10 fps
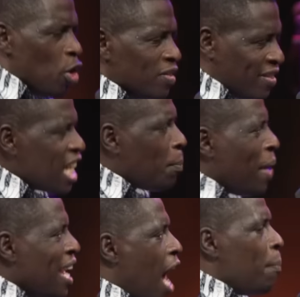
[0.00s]
such
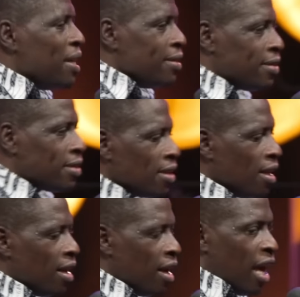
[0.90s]
pain happens,
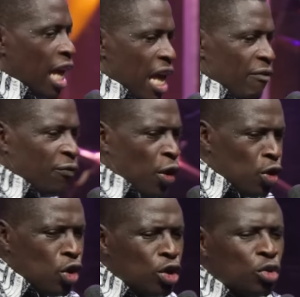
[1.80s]
for
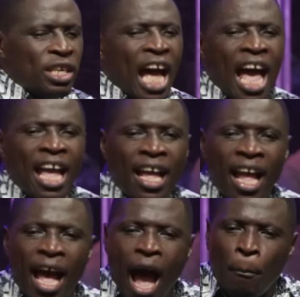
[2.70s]
you not to die,
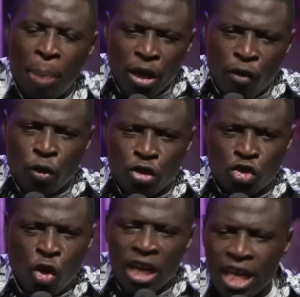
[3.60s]
part of your
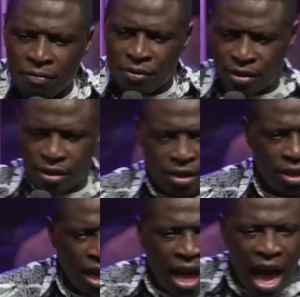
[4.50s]
soul lives
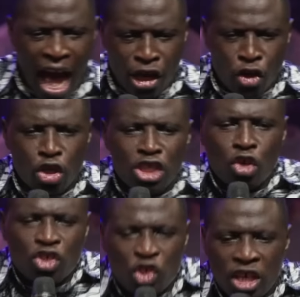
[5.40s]
and you
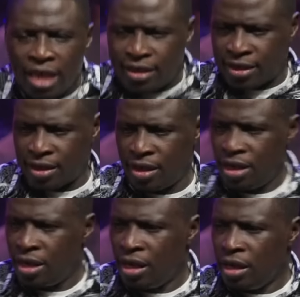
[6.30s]
dissociate.
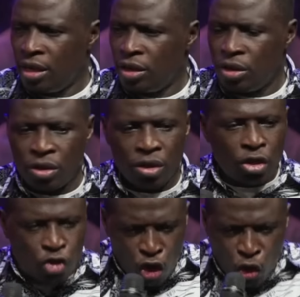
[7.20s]

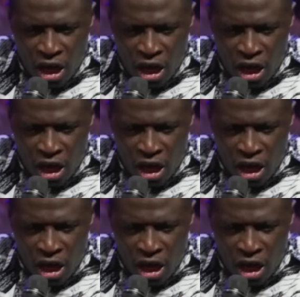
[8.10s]
So you